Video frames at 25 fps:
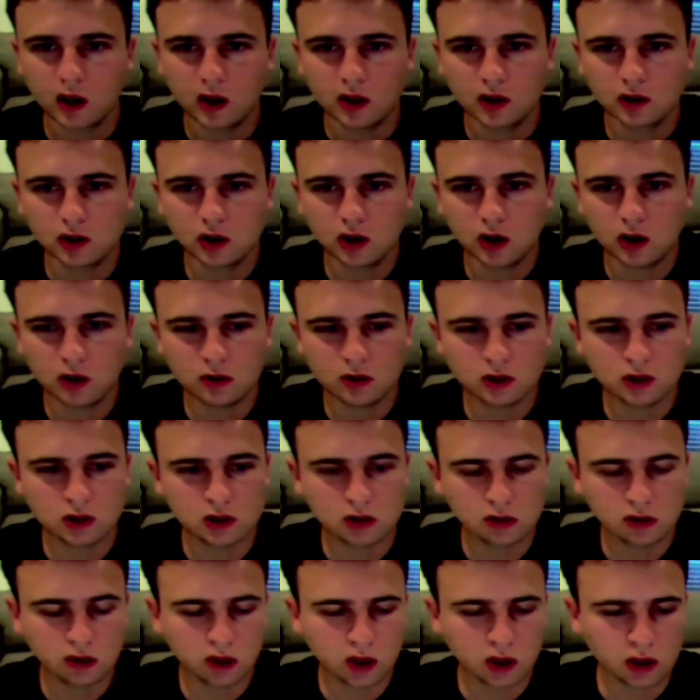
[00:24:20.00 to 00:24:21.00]
And so I was
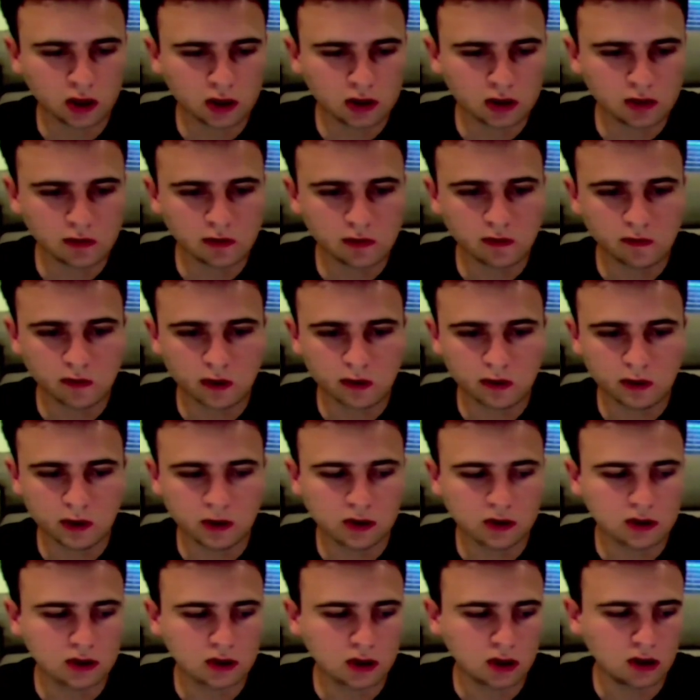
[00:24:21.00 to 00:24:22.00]
just looking at different
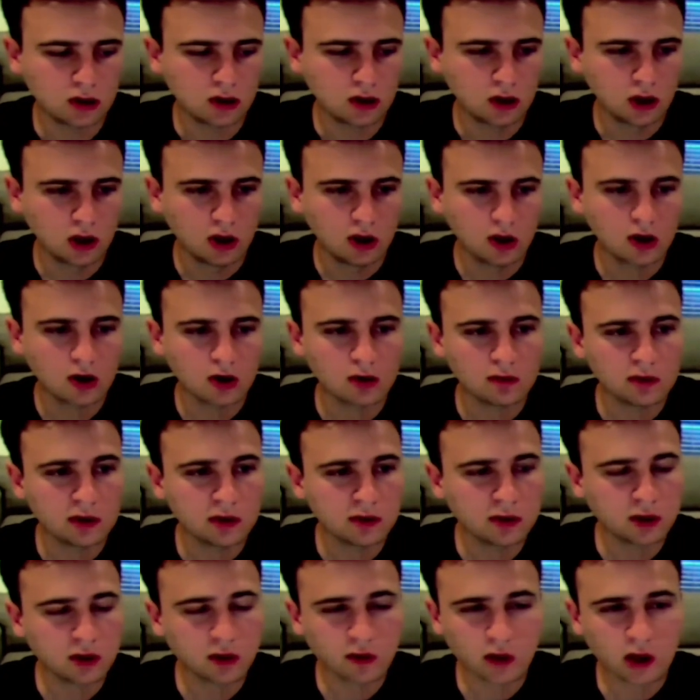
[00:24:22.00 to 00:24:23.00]
repos, and
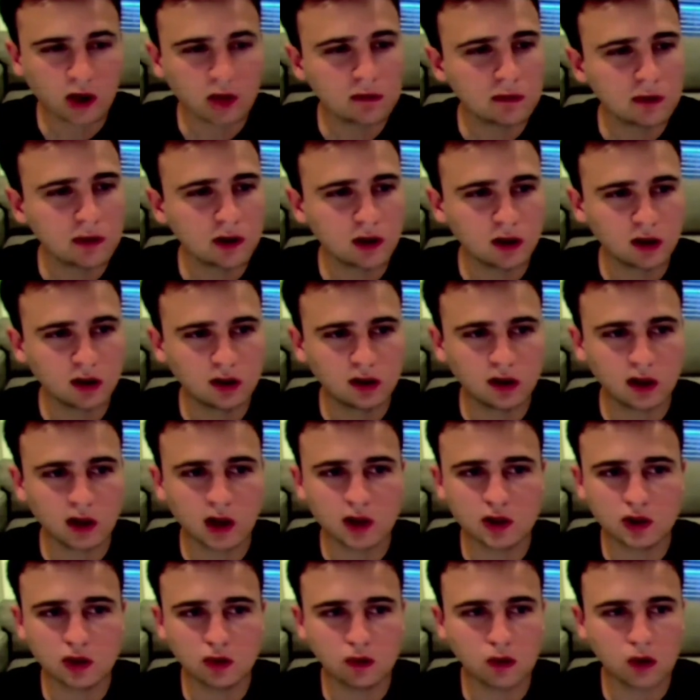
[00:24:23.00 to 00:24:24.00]
people already built
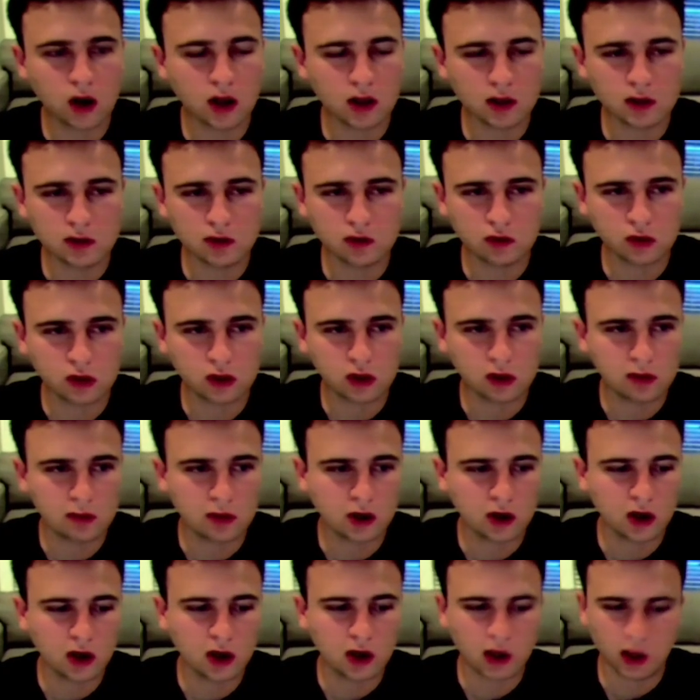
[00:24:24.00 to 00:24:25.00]
lots of wallets for
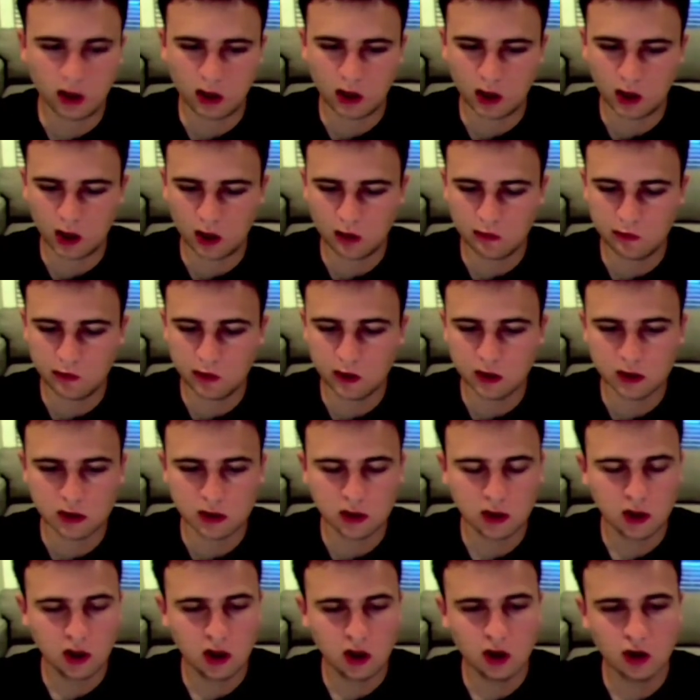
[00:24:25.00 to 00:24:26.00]
Libra, and then built
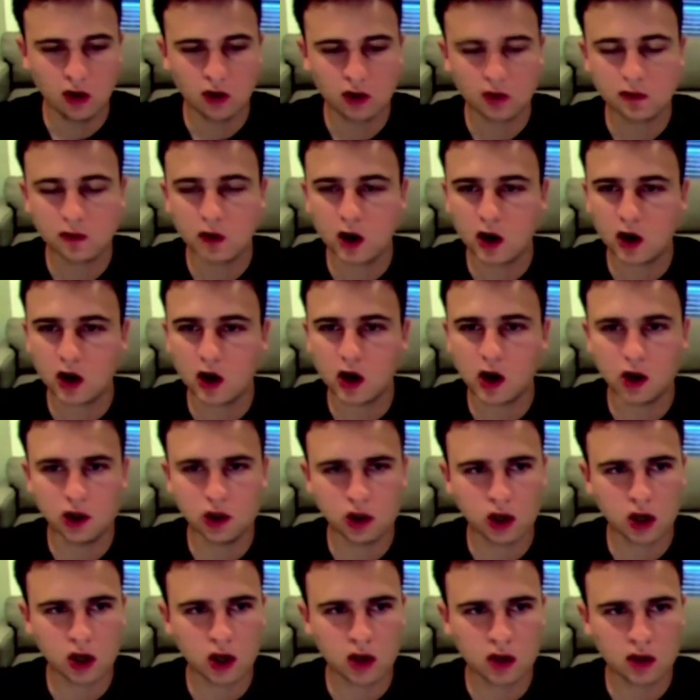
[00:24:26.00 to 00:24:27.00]
smart
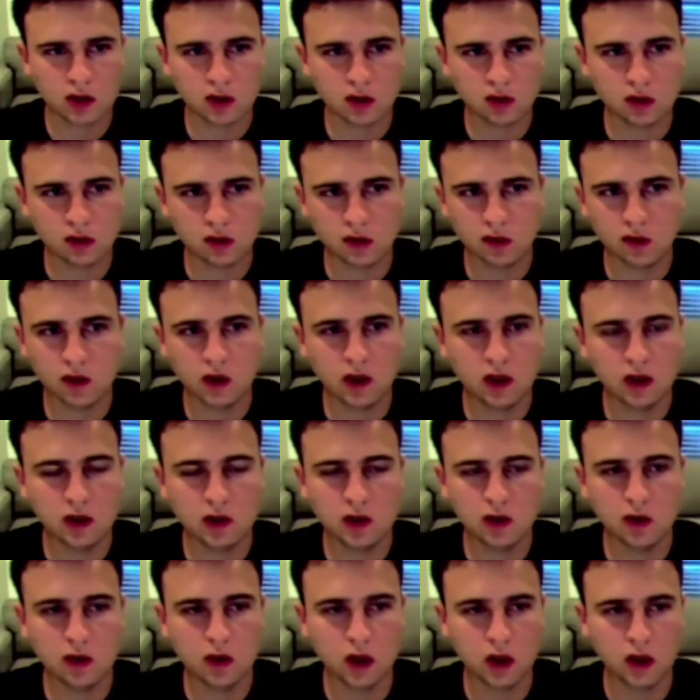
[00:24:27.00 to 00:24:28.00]
contracts on creating
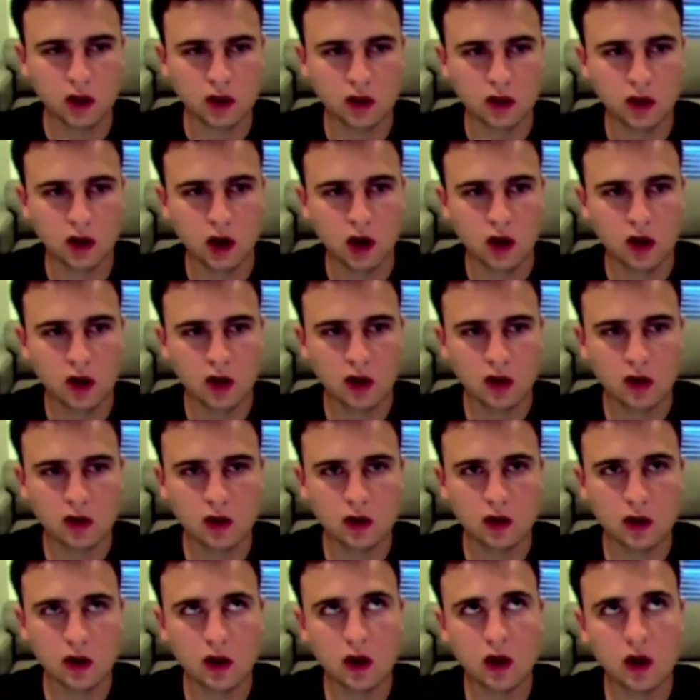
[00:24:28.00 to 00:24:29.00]
tokens.
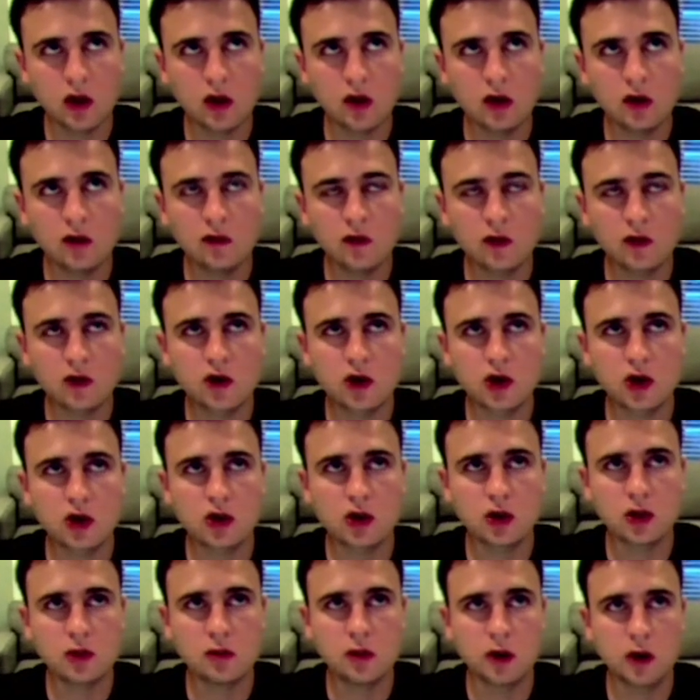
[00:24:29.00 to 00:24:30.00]
So I think their
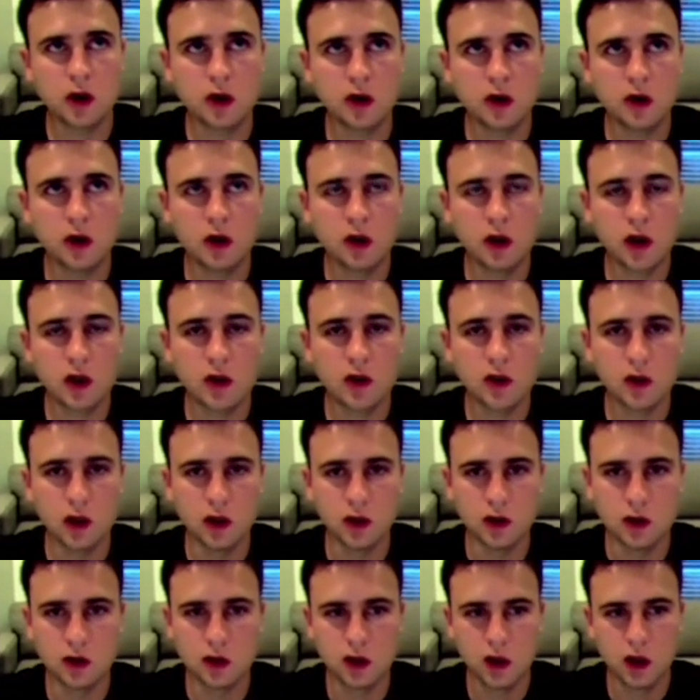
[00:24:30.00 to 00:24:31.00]
infrastructure is pretty good in that
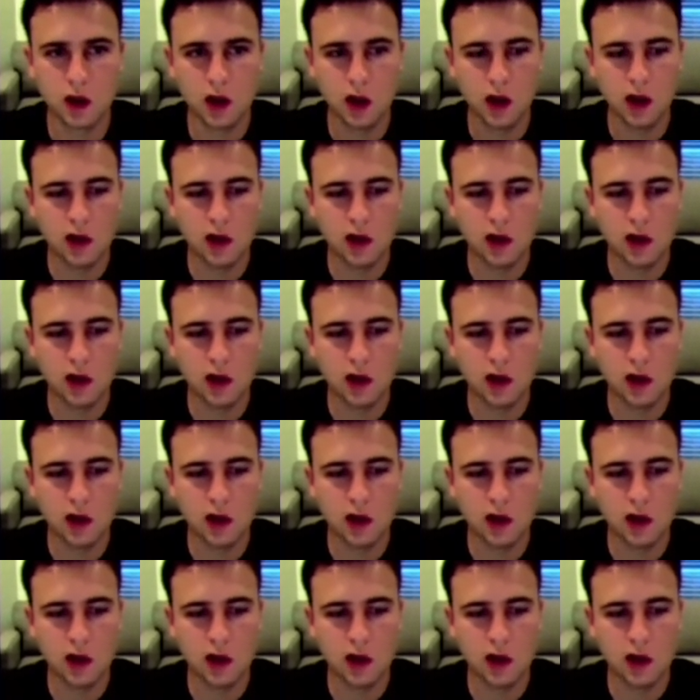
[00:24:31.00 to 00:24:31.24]
sense.